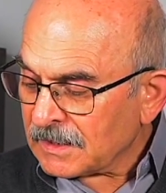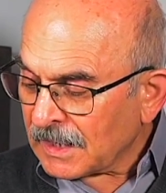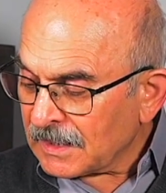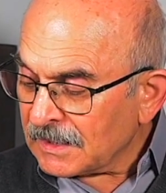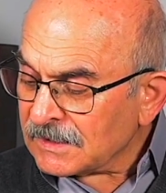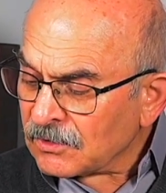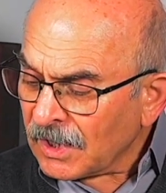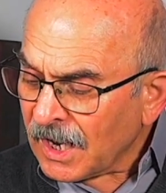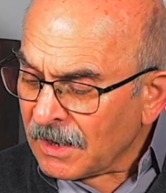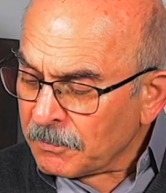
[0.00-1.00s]
and it's
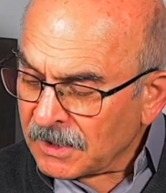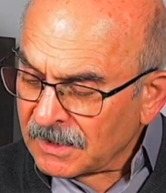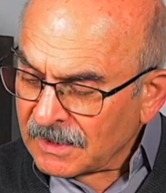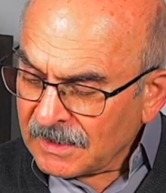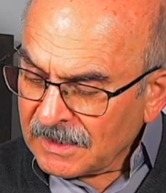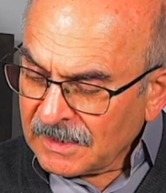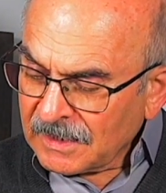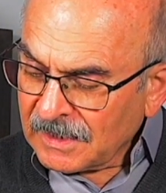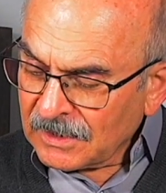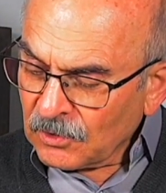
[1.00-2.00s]
going to happen.
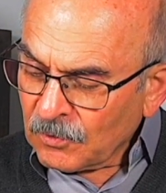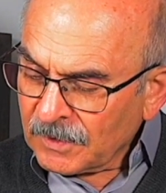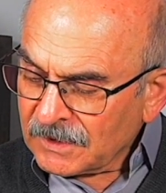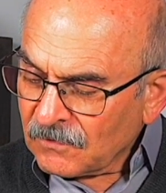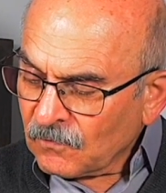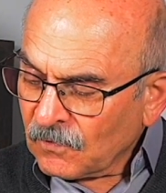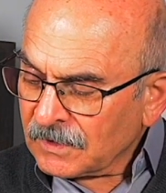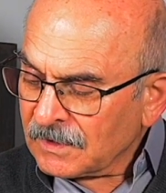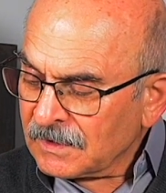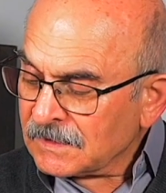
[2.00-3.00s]
No matter
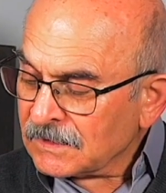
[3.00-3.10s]
what is